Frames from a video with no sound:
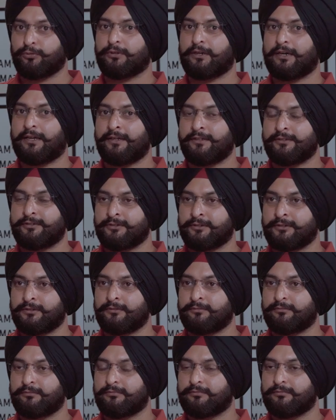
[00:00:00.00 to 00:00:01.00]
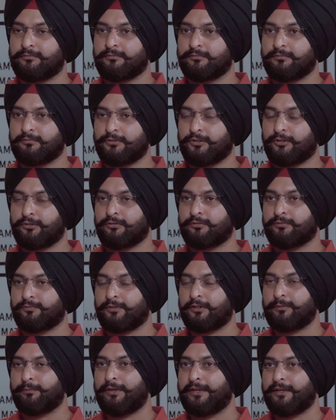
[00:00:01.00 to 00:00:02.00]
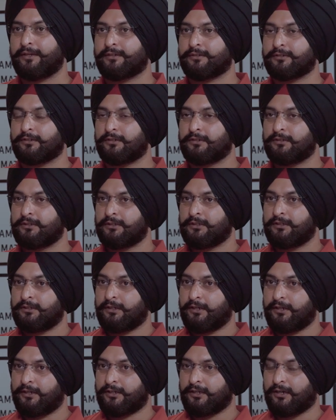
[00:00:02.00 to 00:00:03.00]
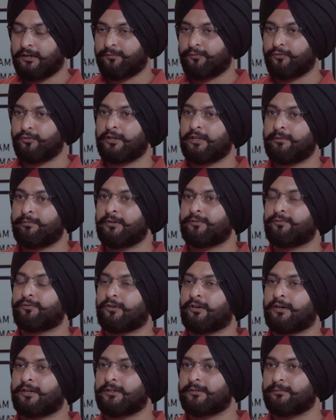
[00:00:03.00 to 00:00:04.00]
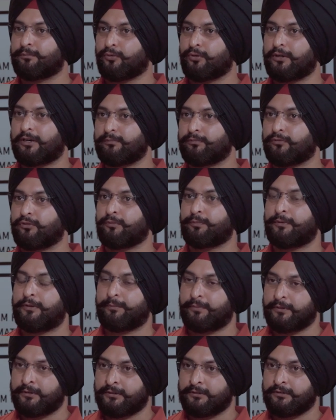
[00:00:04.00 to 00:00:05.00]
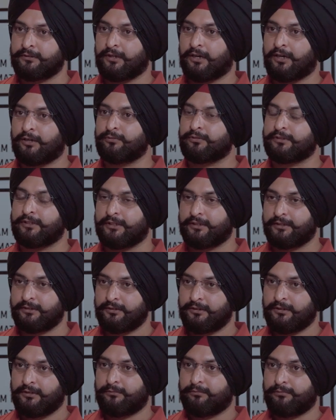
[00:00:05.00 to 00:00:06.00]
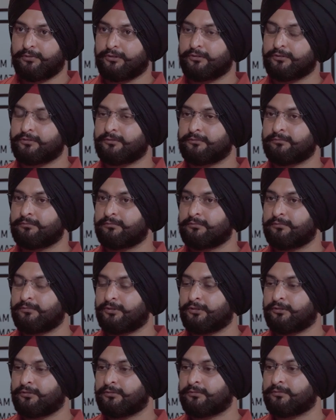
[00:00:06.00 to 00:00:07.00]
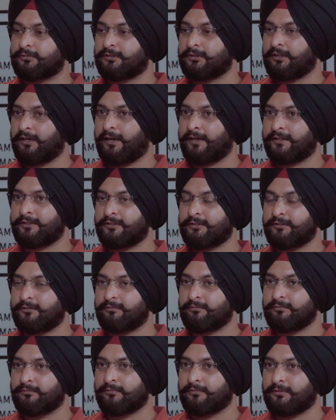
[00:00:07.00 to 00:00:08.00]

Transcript: tokenization will make it affordable for more and more people out there, because as